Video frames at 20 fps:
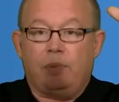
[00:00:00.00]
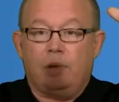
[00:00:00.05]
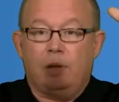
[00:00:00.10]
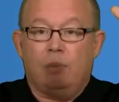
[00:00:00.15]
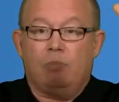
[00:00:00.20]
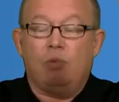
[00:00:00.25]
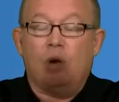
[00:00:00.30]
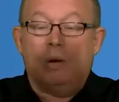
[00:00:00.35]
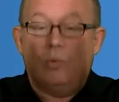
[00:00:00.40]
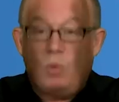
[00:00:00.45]

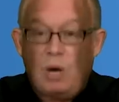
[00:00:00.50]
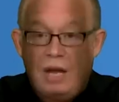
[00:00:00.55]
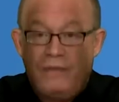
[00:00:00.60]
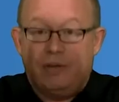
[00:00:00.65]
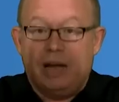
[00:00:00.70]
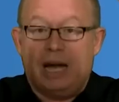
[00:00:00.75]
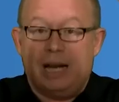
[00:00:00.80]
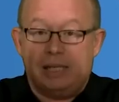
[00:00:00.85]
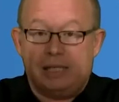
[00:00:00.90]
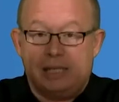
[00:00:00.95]
when
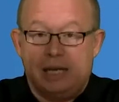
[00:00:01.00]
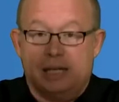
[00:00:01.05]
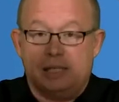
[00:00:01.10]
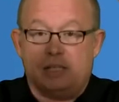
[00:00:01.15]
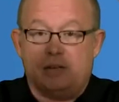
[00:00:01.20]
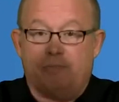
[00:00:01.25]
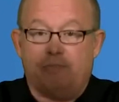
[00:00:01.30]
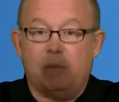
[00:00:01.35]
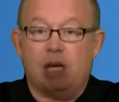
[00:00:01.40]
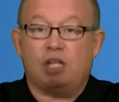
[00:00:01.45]
we've got a
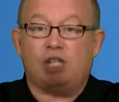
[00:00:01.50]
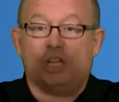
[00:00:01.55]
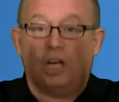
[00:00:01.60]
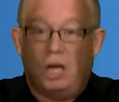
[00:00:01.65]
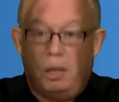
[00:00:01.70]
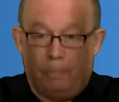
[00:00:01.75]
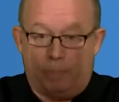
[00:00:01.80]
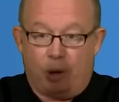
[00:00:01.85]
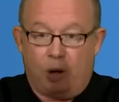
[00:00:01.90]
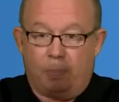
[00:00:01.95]
sense of
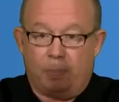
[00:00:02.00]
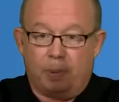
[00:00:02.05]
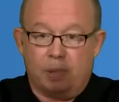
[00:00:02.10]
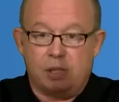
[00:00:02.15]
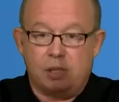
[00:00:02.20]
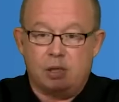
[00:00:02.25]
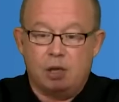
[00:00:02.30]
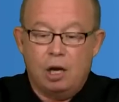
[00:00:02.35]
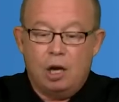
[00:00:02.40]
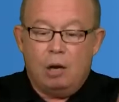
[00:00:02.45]
mission and
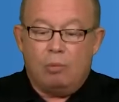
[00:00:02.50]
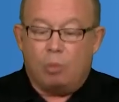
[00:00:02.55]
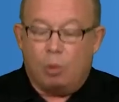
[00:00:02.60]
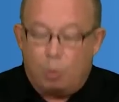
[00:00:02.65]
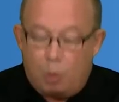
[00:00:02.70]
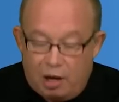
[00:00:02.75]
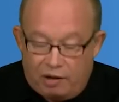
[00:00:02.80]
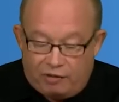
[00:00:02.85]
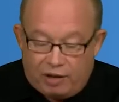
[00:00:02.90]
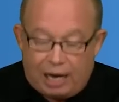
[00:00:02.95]
purpose,
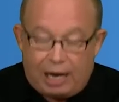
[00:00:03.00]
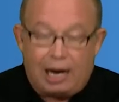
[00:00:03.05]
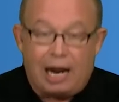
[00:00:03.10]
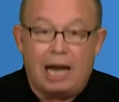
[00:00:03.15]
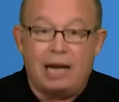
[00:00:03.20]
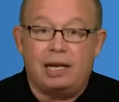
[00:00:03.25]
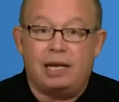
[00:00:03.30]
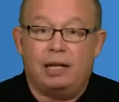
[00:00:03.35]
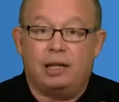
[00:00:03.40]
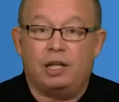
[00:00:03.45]
when we've got an
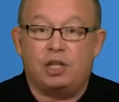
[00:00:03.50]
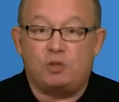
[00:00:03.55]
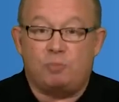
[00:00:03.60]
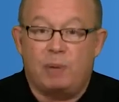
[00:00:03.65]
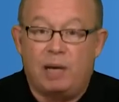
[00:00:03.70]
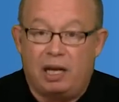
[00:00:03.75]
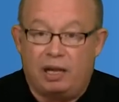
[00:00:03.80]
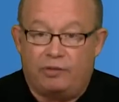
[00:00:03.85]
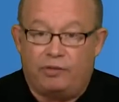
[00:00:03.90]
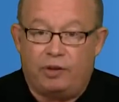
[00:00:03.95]
idea that's
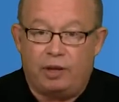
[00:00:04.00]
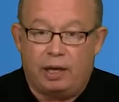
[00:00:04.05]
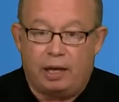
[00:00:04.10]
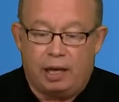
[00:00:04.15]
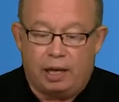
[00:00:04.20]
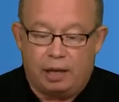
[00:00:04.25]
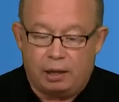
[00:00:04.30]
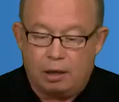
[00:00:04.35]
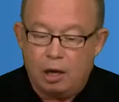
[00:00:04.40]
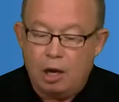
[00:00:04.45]
meaningfully
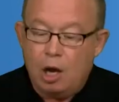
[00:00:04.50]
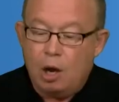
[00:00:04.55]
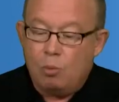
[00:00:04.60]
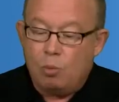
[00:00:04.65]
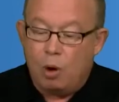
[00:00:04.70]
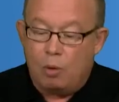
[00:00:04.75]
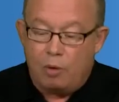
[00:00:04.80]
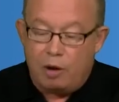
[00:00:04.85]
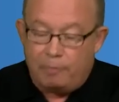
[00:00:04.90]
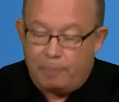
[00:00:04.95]
unique
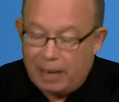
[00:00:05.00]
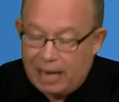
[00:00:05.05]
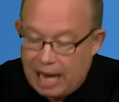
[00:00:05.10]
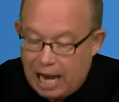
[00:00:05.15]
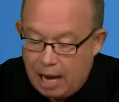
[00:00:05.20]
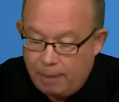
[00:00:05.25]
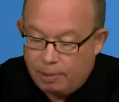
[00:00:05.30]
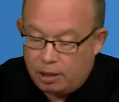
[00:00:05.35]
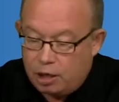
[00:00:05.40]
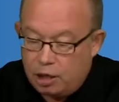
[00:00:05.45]
when we've been
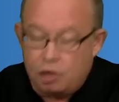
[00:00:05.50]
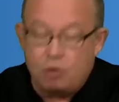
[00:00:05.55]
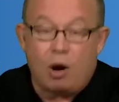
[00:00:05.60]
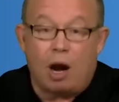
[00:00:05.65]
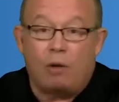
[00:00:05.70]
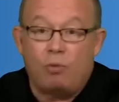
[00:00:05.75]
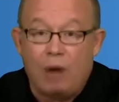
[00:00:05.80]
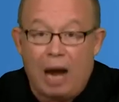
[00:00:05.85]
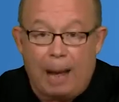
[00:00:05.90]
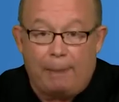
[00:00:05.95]
able to do
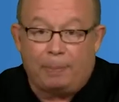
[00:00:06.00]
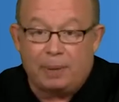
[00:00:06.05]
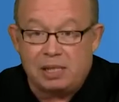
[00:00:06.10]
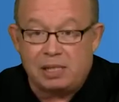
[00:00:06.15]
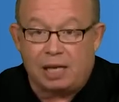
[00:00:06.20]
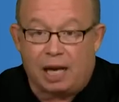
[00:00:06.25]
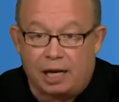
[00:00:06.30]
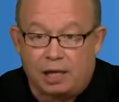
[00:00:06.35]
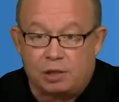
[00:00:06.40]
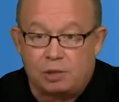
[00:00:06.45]
our rapid
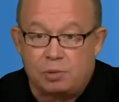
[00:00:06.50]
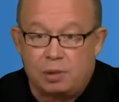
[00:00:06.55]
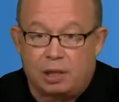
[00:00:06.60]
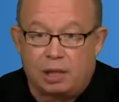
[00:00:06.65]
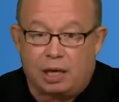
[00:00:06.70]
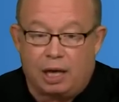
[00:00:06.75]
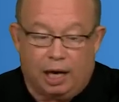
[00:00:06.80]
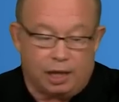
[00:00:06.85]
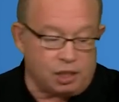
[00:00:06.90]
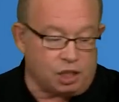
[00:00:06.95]
cycles with
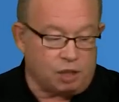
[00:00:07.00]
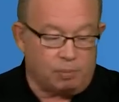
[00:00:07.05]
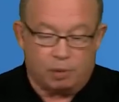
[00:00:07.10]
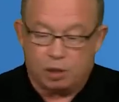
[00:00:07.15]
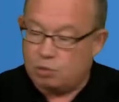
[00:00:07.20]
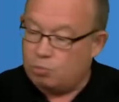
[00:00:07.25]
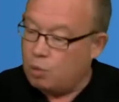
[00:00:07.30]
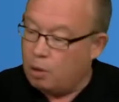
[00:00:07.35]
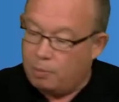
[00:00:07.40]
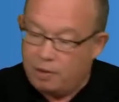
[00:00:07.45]
the
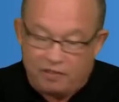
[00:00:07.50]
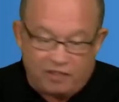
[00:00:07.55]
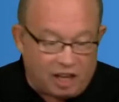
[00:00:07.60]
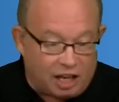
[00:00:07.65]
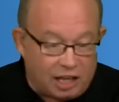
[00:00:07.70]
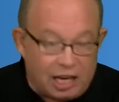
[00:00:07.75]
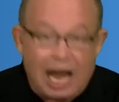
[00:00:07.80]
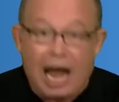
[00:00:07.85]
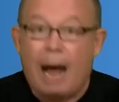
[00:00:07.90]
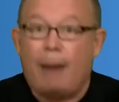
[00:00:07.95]
customers, when we've
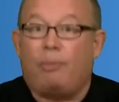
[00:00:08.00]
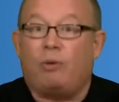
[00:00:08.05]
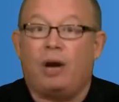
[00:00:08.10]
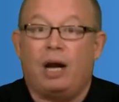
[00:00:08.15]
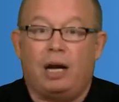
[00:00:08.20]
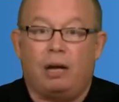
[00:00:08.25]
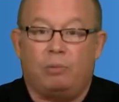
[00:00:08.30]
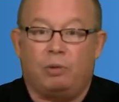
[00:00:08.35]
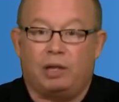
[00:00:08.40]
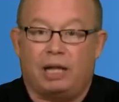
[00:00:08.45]

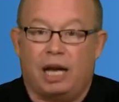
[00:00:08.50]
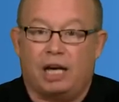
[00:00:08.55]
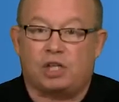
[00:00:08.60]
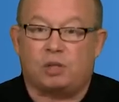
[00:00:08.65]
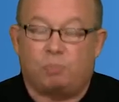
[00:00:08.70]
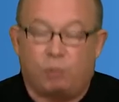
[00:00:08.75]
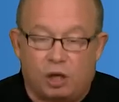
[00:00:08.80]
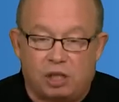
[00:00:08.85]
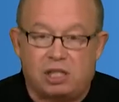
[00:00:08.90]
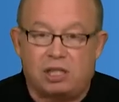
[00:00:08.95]
collaborated with
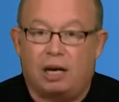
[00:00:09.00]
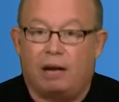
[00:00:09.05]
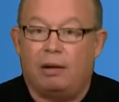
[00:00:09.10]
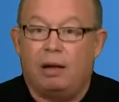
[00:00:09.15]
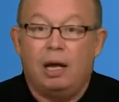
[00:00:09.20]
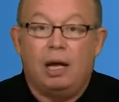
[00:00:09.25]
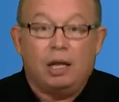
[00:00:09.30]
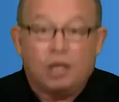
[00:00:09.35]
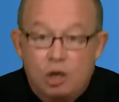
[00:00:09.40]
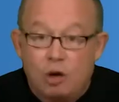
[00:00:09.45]
experts,
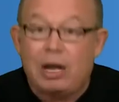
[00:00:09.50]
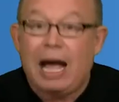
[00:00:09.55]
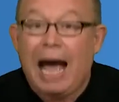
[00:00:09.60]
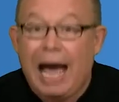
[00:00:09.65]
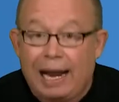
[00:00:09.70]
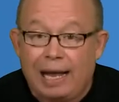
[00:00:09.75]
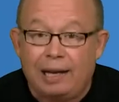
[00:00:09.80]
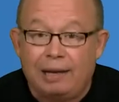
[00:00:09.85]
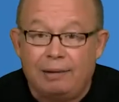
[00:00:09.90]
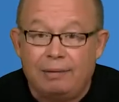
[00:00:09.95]
you
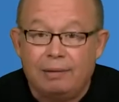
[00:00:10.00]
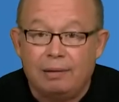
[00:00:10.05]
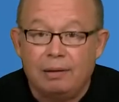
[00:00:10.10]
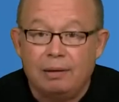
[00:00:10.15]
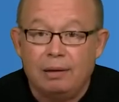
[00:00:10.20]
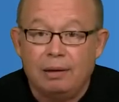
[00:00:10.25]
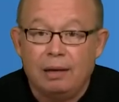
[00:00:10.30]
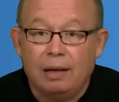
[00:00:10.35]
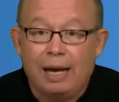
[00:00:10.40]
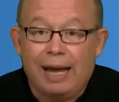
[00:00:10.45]
got it.
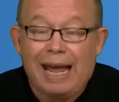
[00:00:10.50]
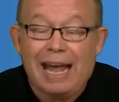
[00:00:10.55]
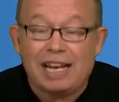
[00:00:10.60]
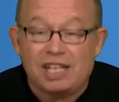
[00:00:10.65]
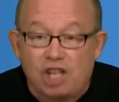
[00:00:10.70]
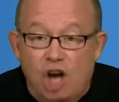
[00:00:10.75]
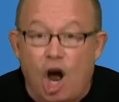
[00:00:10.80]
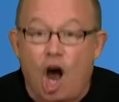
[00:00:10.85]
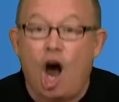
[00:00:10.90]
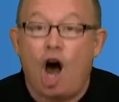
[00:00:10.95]

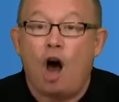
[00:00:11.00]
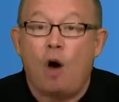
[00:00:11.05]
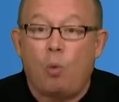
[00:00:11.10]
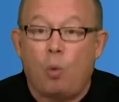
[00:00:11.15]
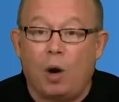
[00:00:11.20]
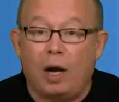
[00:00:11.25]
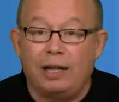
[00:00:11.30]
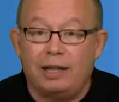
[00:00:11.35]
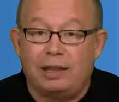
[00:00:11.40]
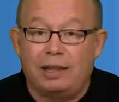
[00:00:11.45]
It's all
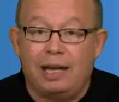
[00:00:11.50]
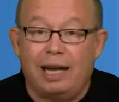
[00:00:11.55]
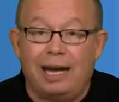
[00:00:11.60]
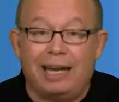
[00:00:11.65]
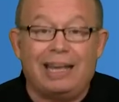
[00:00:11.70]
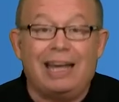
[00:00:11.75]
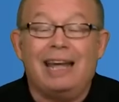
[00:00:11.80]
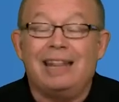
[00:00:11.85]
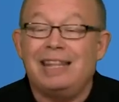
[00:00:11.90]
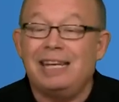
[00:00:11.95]
one
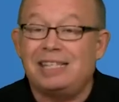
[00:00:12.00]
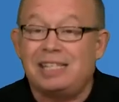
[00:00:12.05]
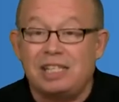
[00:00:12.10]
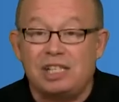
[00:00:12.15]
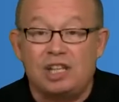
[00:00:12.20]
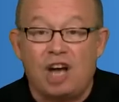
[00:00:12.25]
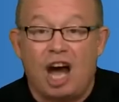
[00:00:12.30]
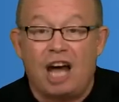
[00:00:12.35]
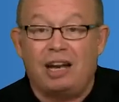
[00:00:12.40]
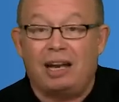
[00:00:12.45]
thing. This
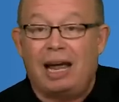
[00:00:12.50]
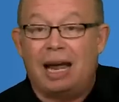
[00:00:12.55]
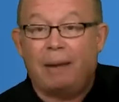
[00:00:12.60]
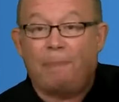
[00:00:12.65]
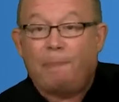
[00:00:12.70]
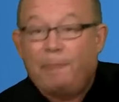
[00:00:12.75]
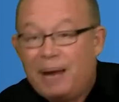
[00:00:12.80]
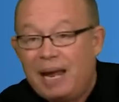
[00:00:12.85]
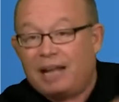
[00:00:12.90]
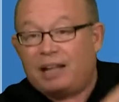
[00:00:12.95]
is not
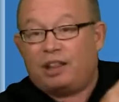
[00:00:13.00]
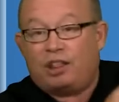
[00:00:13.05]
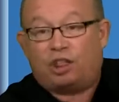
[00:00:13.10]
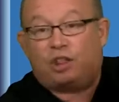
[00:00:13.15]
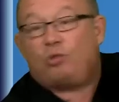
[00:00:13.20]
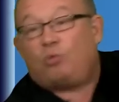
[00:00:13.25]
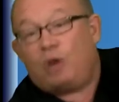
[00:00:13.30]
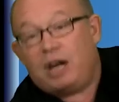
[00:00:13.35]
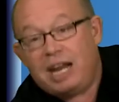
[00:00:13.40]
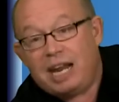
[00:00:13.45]
like pick
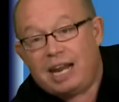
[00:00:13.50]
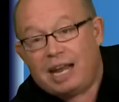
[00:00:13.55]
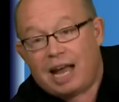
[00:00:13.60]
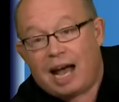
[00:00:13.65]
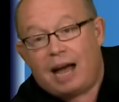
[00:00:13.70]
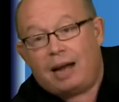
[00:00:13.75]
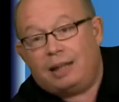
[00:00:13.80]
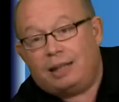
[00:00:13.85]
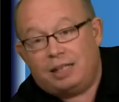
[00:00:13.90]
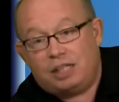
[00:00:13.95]
three
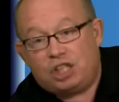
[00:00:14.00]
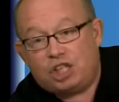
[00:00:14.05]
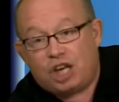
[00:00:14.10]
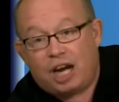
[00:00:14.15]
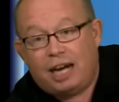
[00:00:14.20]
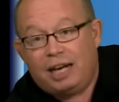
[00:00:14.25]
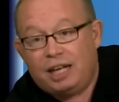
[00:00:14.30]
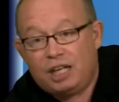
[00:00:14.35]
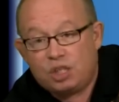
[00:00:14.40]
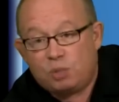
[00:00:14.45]
out of this
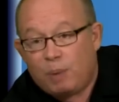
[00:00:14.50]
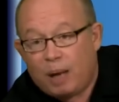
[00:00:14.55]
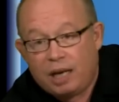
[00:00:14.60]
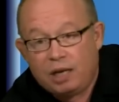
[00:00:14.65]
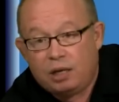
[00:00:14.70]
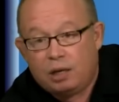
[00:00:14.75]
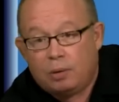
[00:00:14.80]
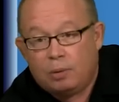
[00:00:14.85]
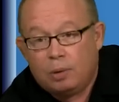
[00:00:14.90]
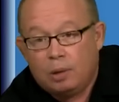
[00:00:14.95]
Chinese
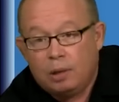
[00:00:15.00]
menu.